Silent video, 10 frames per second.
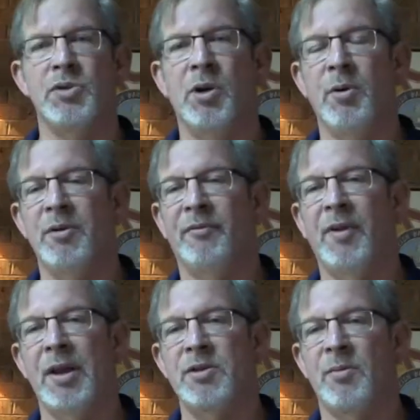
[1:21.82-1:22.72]
no other
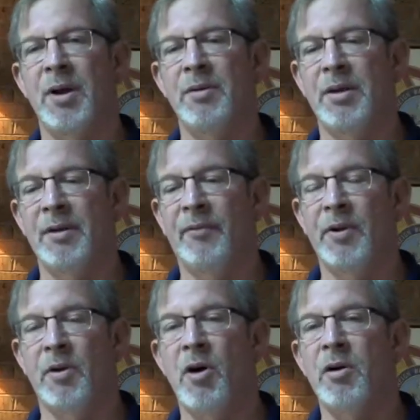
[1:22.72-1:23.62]
flags around it, if
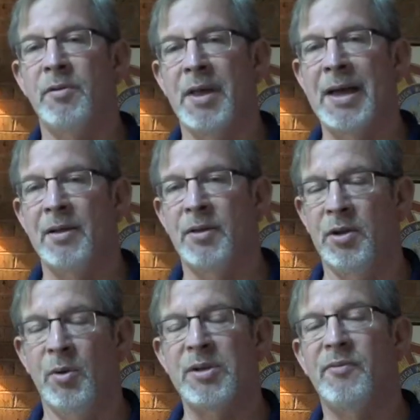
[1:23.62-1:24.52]
there are, the
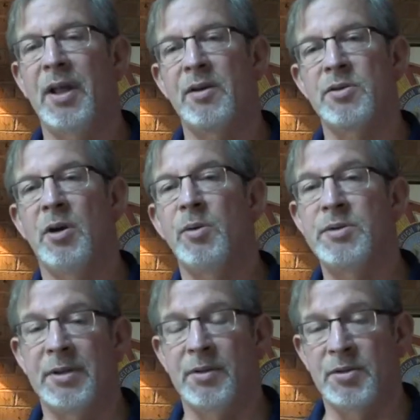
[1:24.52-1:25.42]
U.S. flag is
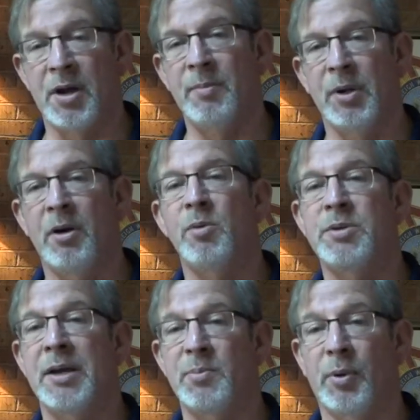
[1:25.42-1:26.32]
always at the top. It
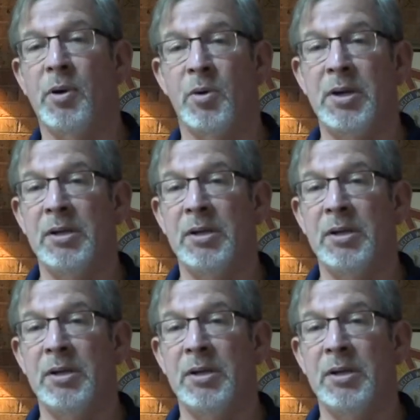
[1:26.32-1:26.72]
always has priority.